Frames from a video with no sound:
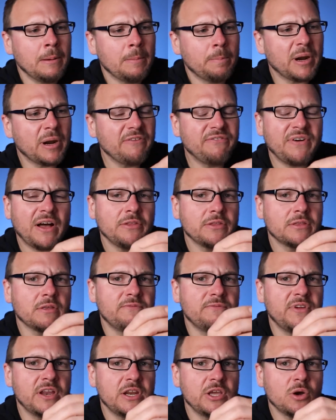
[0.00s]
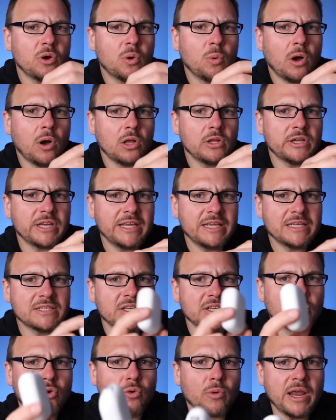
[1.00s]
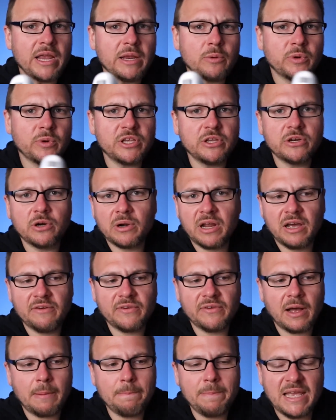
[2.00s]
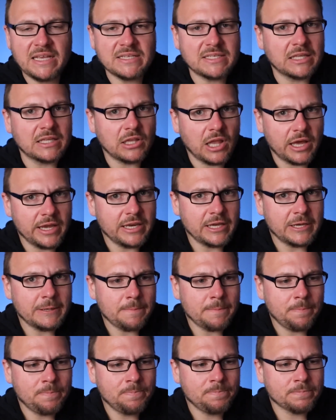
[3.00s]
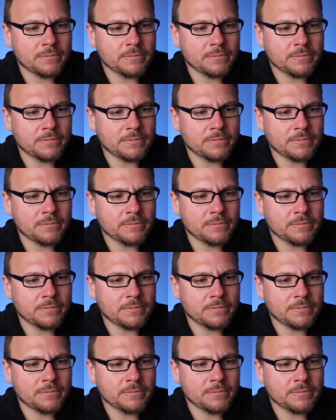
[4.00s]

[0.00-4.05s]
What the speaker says: But I found that the video quality isn't great when you don't have amazing lighting.